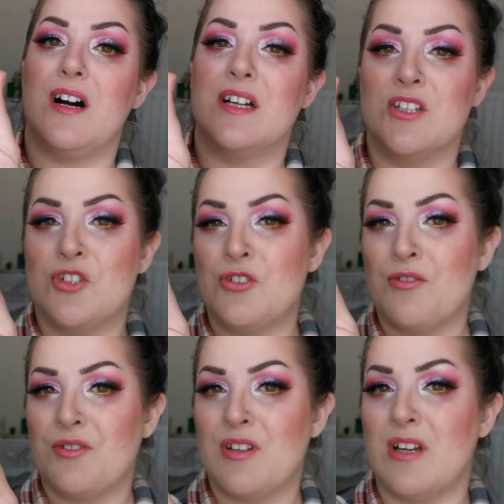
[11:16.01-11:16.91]
I do
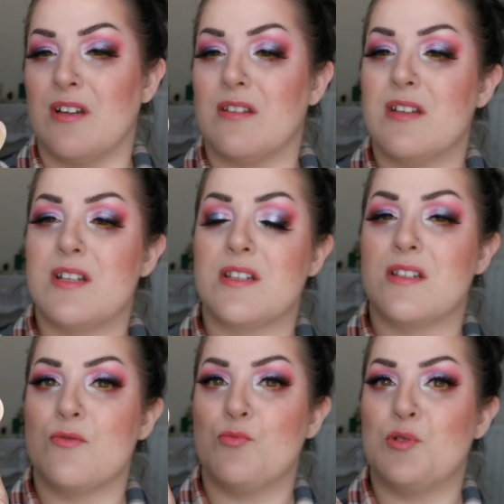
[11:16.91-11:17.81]
think
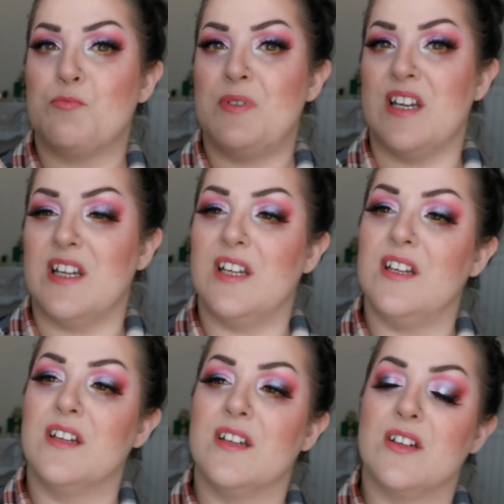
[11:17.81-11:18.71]
this would
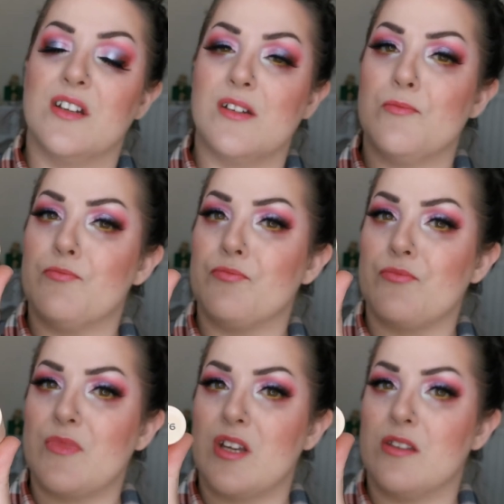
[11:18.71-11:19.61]
be
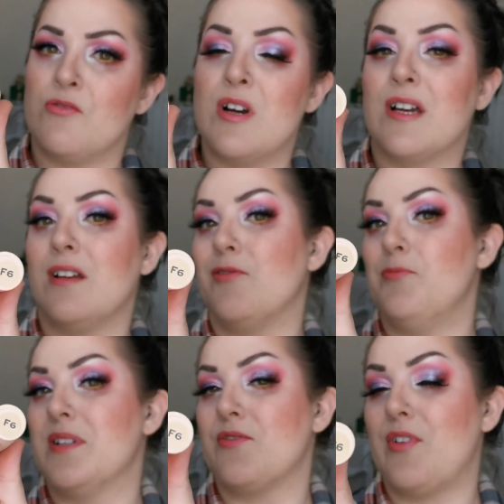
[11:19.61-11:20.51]
the right colour
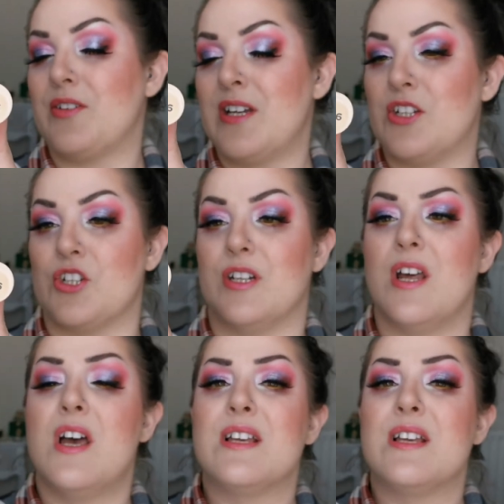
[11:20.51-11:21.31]
for me as a foundation.